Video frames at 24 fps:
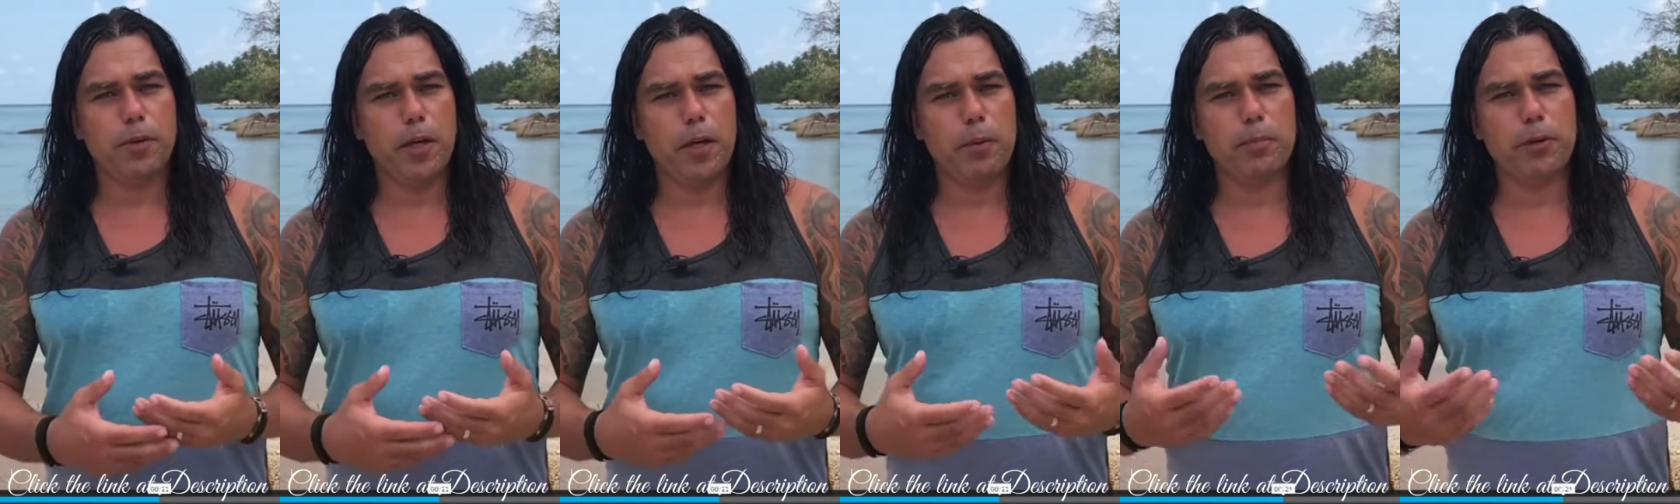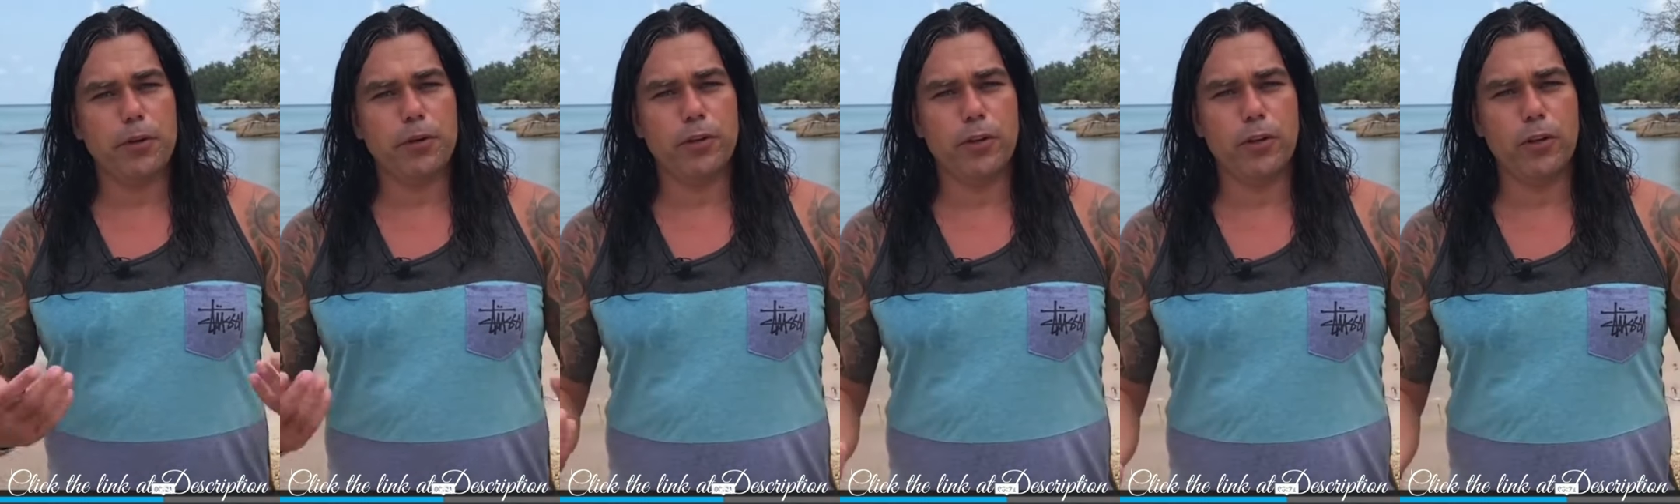
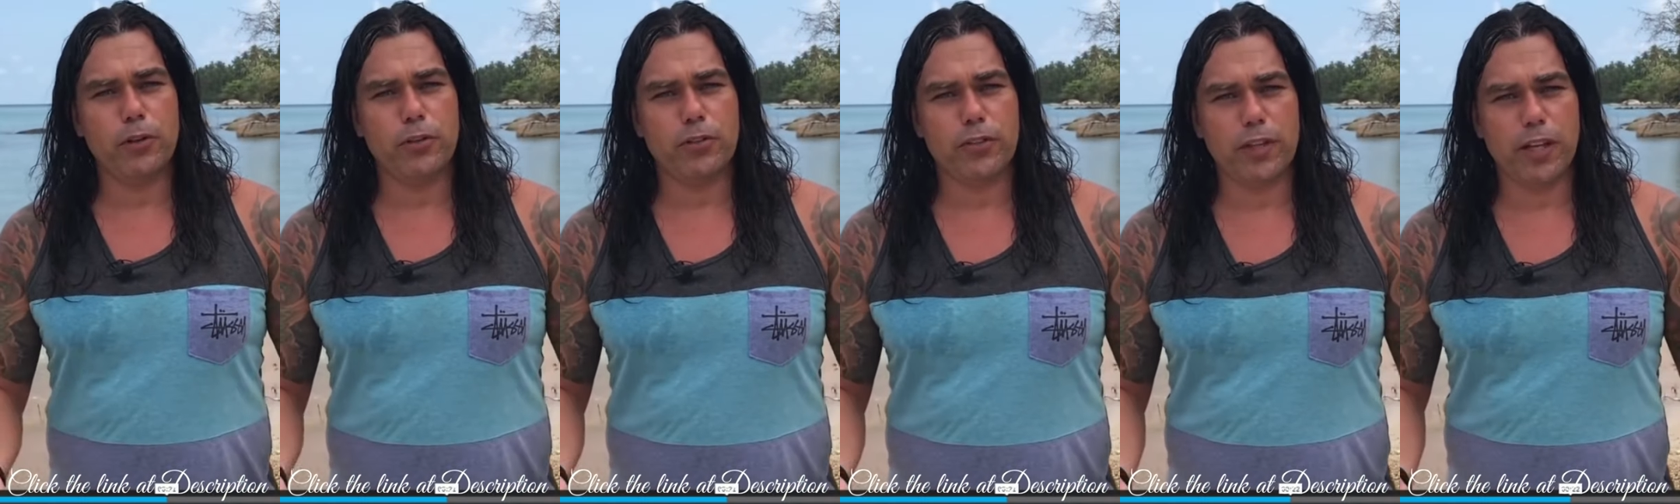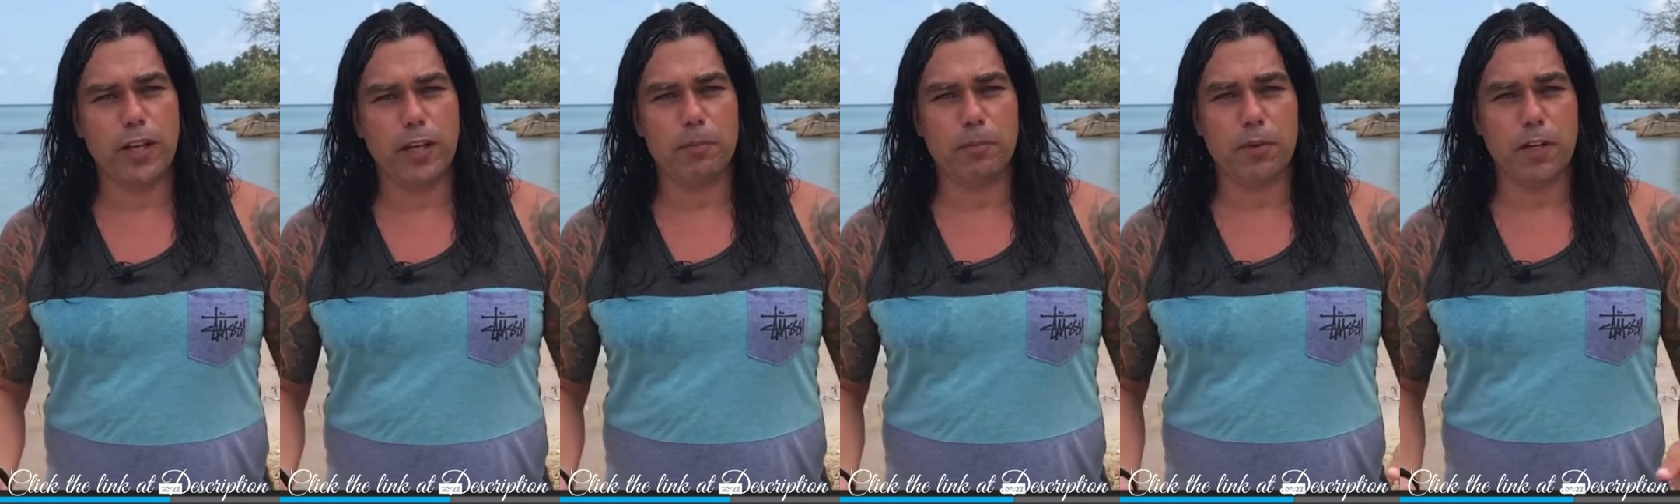paper
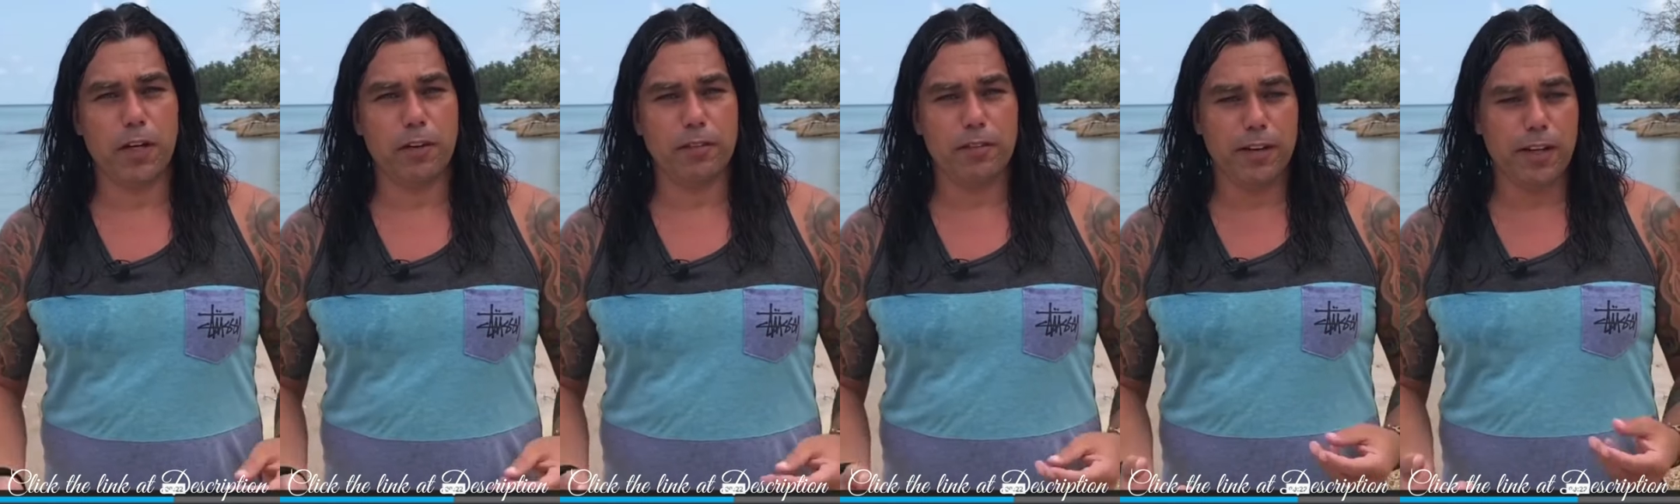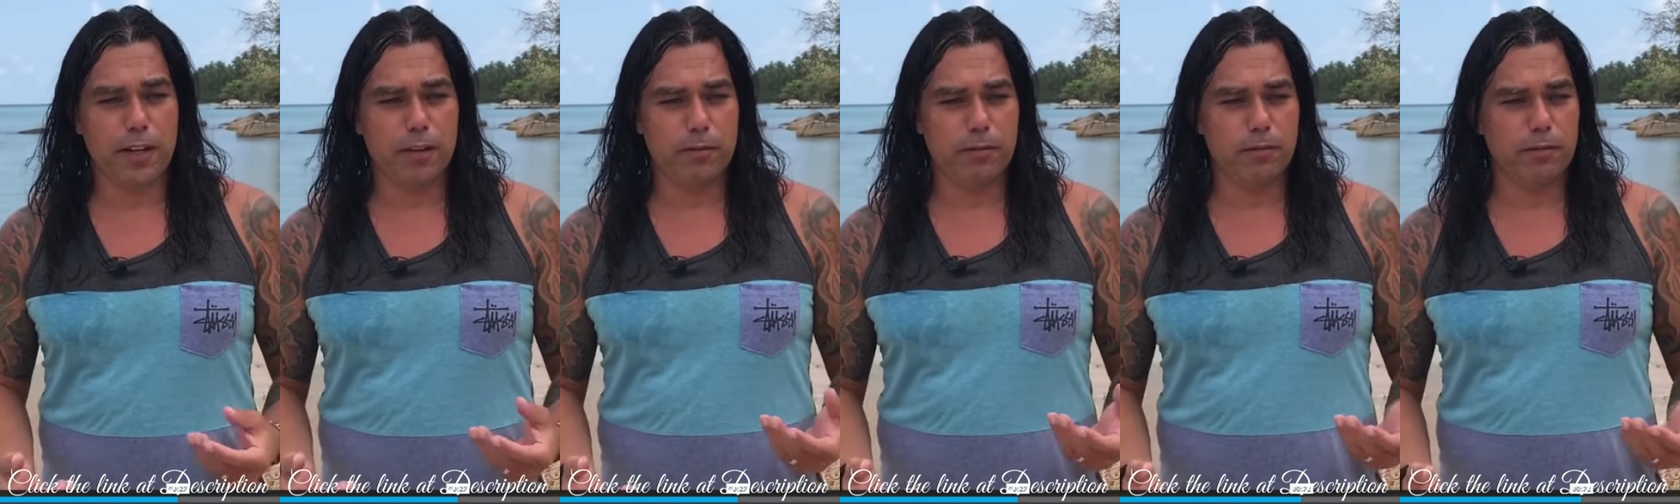notes came, and
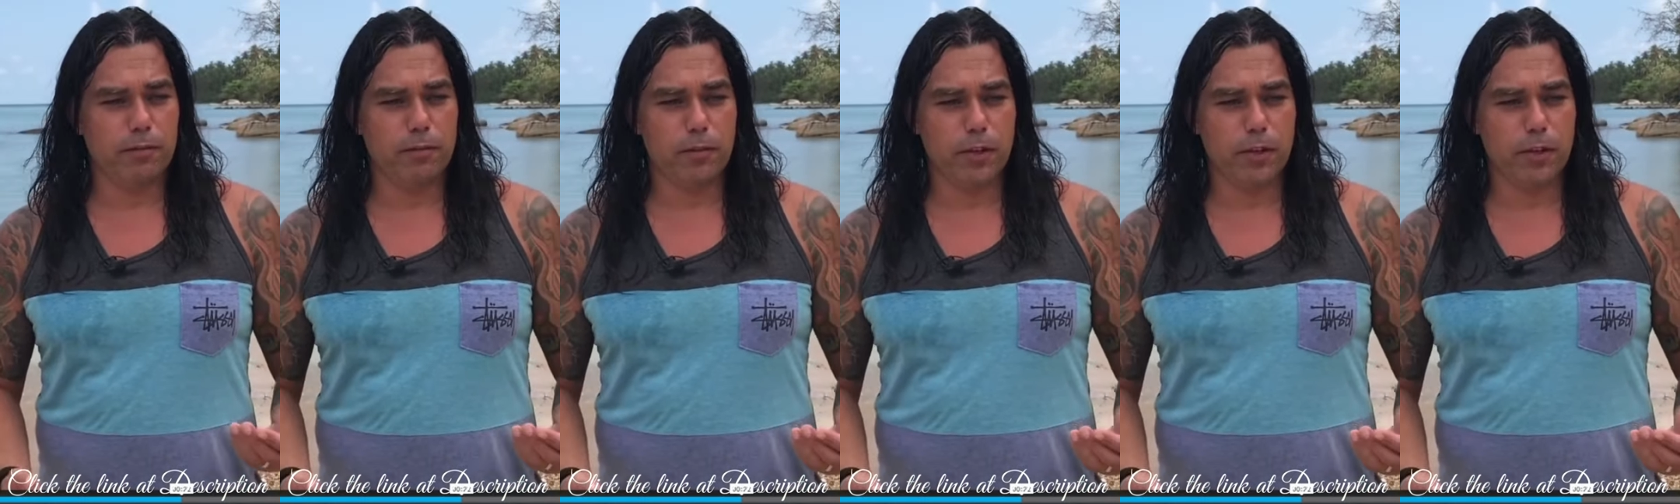after that